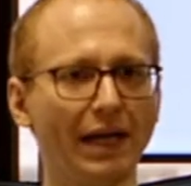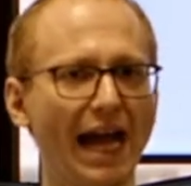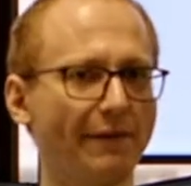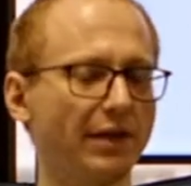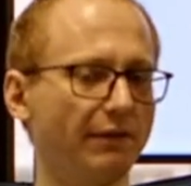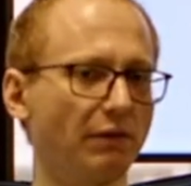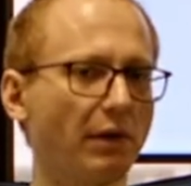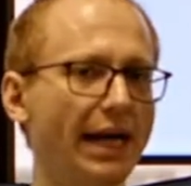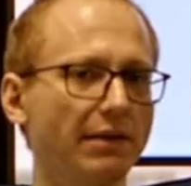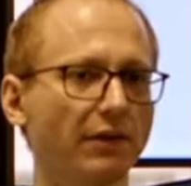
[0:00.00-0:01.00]
after every
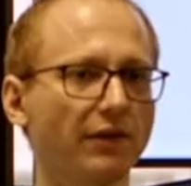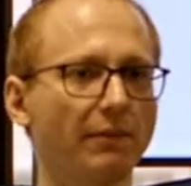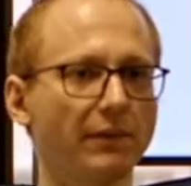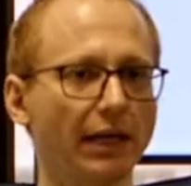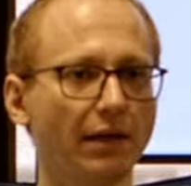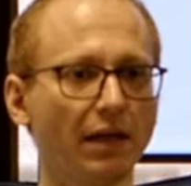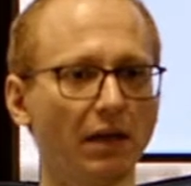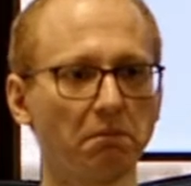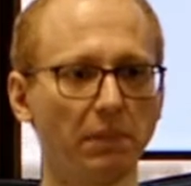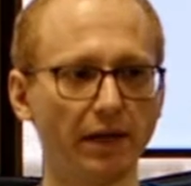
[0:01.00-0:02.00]
write or something,
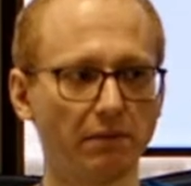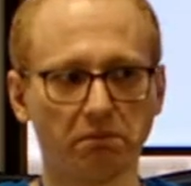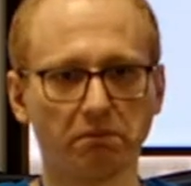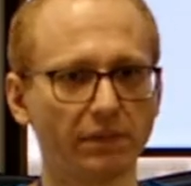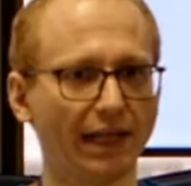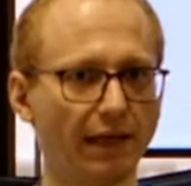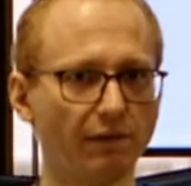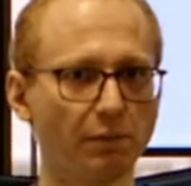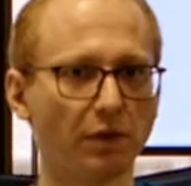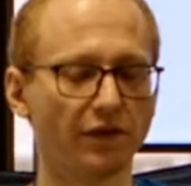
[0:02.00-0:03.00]
but that
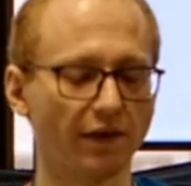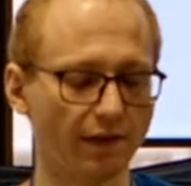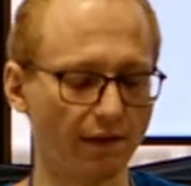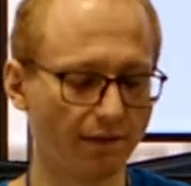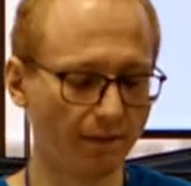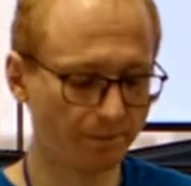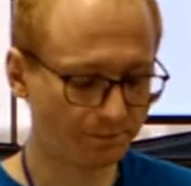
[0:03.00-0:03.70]
gives you persistence.